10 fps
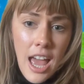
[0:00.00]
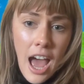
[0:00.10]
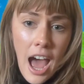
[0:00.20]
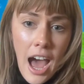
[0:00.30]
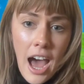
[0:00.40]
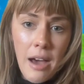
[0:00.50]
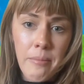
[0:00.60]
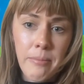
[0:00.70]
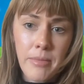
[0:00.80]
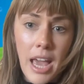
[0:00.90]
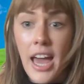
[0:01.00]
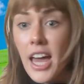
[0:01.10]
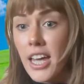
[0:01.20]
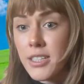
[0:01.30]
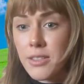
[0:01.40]

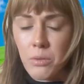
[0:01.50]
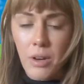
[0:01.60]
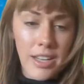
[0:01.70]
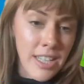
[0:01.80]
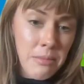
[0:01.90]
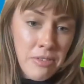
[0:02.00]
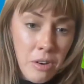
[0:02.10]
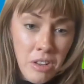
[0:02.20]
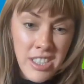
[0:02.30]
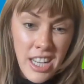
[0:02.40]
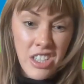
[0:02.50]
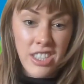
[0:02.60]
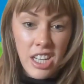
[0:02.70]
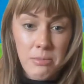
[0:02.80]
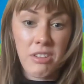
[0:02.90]
As I said before, the session's
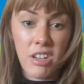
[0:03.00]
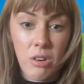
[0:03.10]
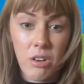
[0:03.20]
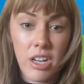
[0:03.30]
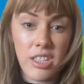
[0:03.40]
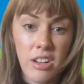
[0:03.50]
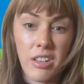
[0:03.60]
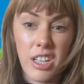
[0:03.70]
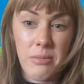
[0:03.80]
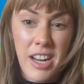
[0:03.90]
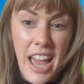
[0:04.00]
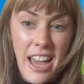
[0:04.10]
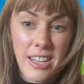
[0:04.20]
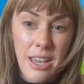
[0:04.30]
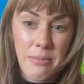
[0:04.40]
going to be recorded, so a little bit of
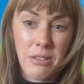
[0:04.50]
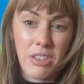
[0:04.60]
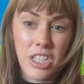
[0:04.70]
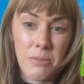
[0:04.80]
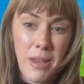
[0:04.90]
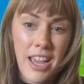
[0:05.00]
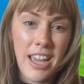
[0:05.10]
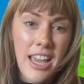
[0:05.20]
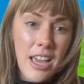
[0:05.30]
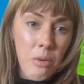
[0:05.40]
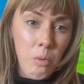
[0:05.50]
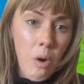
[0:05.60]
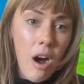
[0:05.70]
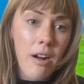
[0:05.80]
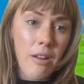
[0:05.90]
housekeeping would just be,
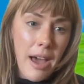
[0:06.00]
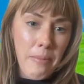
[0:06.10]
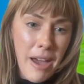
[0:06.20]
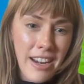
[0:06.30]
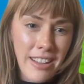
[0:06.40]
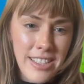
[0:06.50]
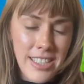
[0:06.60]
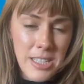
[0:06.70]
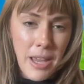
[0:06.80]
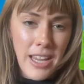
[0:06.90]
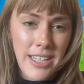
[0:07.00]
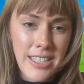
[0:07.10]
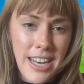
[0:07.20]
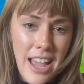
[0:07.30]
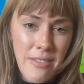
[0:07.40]
while our panelists are speaking
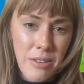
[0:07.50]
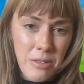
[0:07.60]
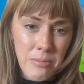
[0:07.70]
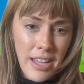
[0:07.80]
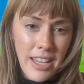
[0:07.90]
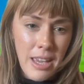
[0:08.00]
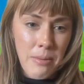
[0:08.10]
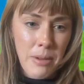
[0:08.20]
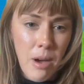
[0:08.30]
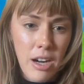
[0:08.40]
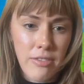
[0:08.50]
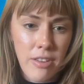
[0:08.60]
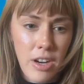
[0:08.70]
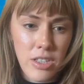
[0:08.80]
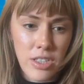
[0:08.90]
today, if you wouldn't mind keeping
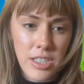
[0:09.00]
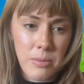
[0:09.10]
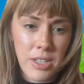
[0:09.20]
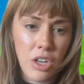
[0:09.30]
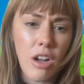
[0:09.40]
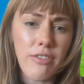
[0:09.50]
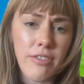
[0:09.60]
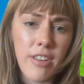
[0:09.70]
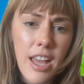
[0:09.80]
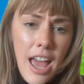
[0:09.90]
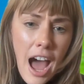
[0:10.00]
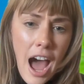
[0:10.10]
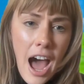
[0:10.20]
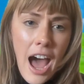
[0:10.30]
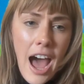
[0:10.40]
microphones just switched off.
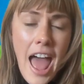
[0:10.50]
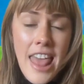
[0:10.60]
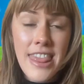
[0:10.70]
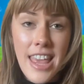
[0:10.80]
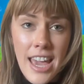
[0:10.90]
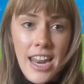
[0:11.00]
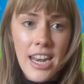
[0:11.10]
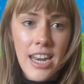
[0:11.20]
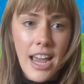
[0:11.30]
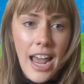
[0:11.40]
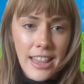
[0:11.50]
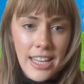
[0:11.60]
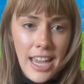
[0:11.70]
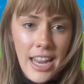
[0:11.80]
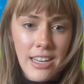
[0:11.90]
And then at
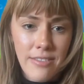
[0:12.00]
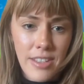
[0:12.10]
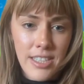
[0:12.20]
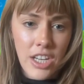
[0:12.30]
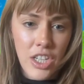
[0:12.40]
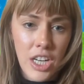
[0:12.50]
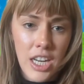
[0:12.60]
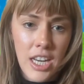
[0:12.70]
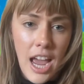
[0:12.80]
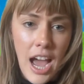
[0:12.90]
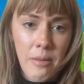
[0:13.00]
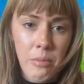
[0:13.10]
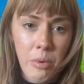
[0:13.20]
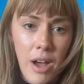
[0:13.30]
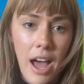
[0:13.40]
the end of the session,
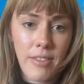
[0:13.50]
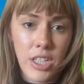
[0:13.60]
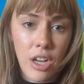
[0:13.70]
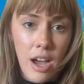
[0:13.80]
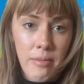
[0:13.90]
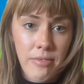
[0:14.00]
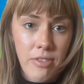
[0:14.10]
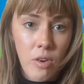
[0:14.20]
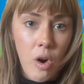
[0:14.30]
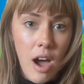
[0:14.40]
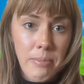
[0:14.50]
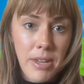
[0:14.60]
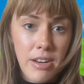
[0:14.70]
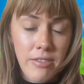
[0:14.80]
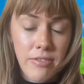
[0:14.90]
we'll have a time for a
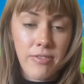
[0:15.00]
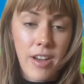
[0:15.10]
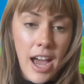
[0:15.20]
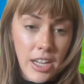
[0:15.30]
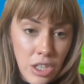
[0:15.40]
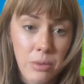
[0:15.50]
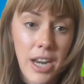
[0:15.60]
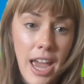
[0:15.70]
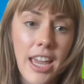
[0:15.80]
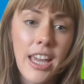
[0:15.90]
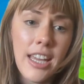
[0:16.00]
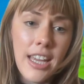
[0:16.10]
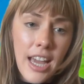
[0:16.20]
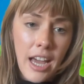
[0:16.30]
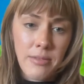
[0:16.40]
bit of Q&A.
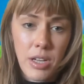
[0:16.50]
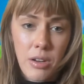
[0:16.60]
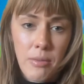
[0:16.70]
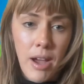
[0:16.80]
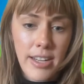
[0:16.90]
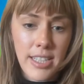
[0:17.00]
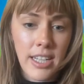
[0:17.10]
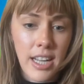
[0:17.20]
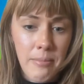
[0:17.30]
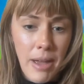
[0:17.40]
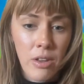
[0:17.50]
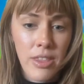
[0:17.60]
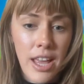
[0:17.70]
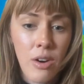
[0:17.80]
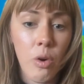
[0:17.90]
So mics can come back on
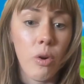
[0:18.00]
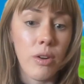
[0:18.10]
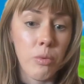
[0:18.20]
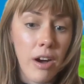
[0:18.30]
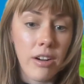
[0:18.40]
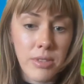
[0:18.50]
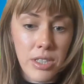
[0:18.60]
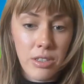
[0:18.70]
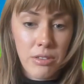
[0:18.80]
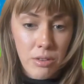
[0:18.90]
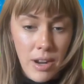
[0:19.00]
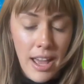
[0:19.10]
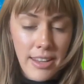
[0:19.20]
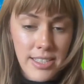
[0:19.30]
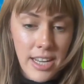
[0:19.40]
then, or you're welcome to,
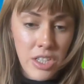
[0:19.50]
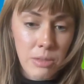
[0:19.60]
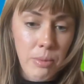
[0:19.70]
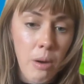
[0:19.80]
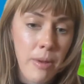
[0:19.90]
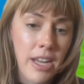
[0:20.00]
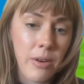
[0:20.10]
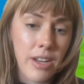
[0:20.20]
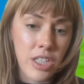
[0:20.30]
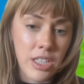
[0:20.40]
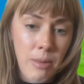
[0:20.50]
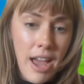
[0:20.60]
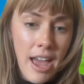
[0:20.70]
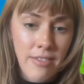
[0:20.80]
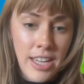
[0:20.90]
throughout the session, pop any questions you might
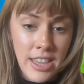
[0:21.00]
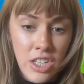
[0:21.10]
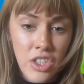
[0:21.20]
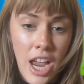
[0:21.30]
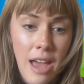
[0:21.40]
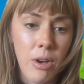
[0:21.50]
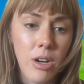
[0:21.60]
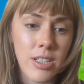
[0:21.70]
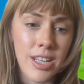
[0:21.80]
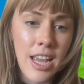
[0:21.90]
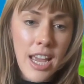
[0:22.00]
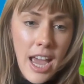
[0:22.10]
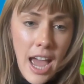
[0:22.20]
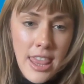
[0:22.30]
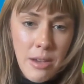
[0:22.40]
have in the chat box,
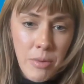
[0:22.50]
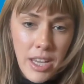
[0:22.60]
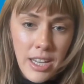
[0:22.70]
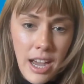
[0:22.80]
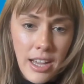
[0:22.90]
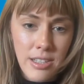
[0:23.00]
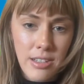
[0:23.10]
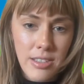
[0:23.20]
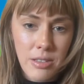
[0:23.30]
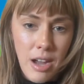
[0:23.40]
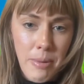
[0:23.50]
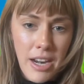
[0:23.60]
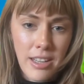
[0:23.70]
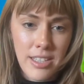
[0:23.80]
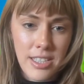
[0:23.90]
and then we can ask those to our
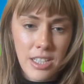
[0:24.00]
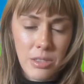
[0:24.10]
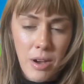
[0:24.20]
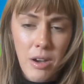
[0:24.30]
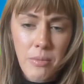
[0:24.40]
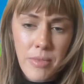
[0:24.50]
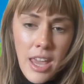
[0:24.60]
panelists as well.